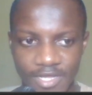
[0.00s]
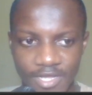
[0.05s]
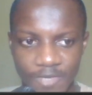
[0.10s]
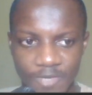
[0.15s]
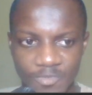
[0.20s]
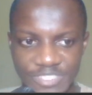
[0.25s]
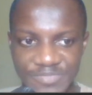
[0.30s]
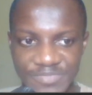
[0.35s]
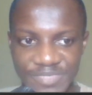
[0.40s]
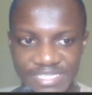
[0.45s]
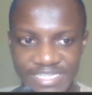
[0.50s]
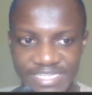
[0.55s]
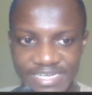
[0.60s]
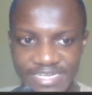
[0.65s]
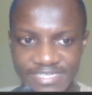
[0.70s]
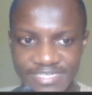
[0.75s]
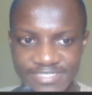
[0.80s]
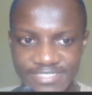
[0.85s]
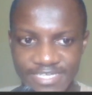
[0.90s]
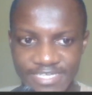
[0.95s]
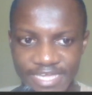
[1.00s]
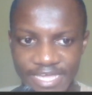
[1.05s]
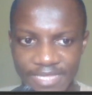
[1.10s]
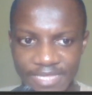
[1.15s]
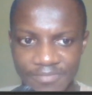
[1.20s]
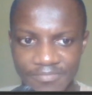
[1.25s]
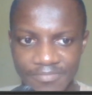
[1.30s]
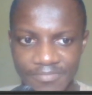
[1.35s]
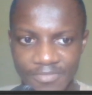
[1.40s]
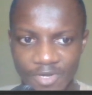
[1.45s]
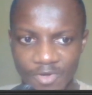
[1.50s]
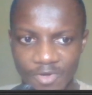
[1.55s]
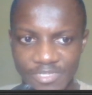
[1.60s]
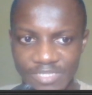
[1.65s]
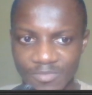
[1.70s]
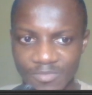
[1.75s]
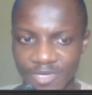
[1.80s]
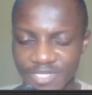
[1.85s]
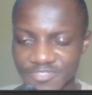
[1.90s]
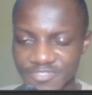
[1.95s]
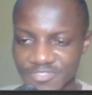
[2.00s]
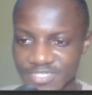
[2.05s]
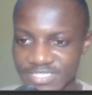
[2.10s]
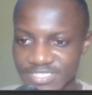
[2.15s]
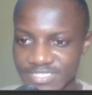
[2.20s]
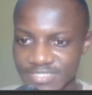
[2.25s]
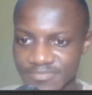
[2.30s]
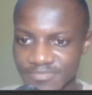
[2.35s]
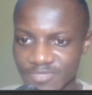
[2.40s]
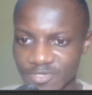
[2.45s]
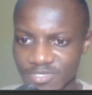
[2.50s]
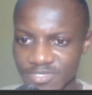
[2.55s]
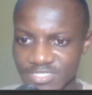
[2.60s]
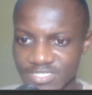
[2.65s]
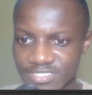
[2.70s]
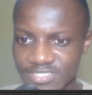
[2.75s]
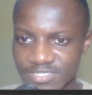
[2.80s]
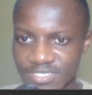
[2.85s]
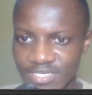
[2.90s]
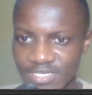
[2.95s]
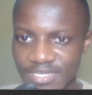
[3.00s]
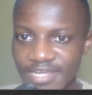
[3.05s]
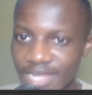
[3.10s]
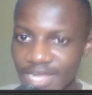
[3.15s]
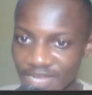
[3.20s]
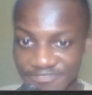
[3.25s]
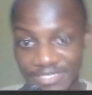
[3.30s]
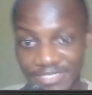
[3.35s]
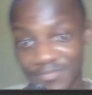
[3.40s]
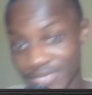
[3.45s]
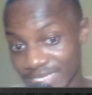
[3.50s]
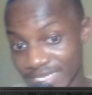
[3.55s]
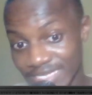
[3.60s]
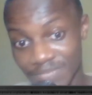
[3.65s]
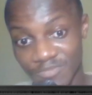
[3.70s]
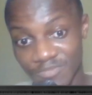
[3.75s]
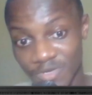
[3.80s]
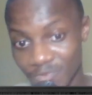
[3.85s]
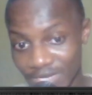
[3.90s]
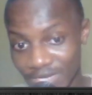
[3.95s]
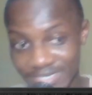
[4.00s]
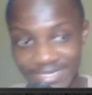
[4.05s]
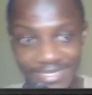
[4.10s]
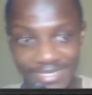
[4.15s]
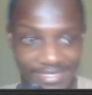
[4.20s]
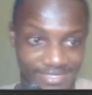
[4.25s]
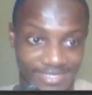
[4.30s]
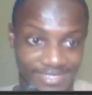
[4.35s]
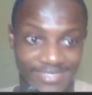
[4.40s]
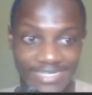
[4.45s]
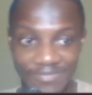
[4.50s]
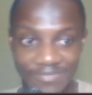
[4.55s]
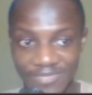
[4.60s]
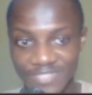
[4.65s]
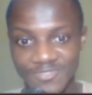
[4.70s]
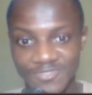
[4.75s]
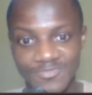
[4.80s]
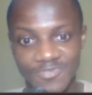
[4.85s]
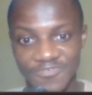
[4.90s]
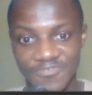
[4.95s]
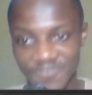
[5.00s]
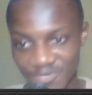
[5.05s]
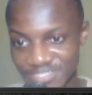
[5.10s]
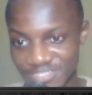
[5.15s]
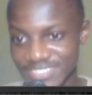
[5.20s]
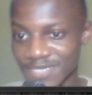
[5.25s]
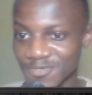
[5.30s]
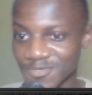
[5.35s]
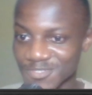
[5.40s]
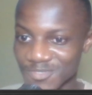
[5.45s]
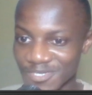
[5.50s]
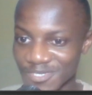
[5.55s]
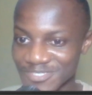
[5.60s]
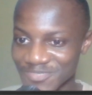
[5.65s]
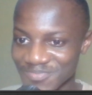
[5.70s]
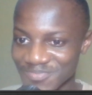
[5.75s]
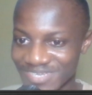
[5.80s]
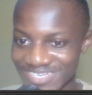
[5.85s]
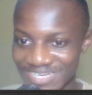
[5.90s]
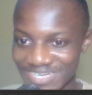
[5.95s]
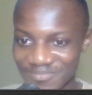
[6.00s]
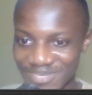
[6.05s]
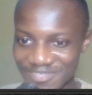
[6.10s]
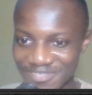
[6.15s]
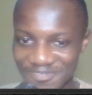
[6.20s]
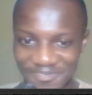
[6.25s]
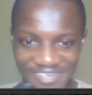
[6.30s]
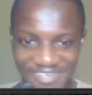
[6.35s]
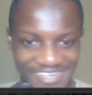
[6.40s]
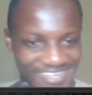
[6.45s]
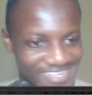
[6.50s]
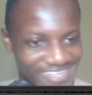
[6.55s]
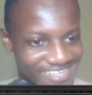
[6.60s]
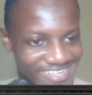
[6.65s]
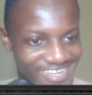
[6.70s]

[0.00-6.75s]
Which made the next game all the more interesting, because after playing number 1 and then number 2, of course, I was going to play number 3,